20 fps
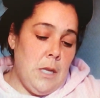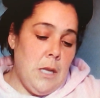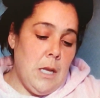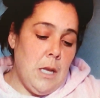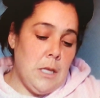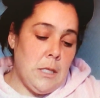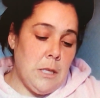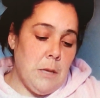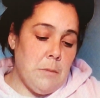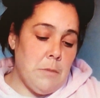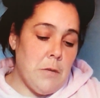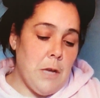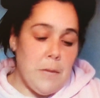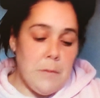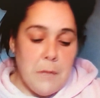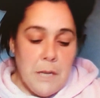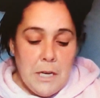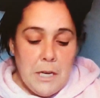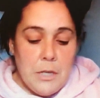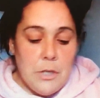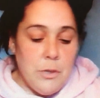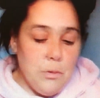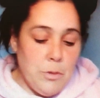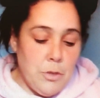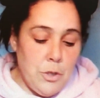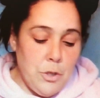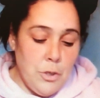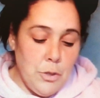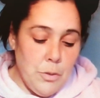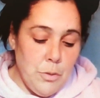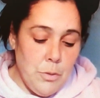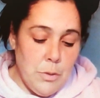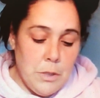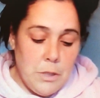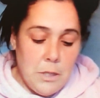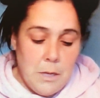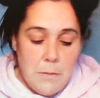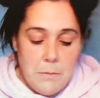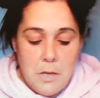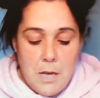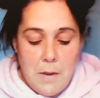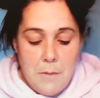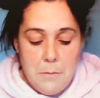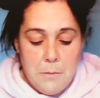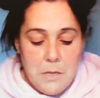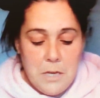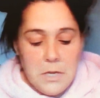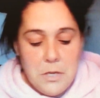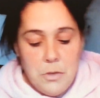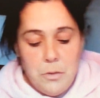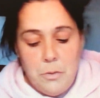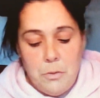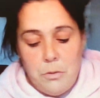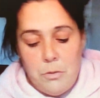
Sometimes I do 2, sometimes I do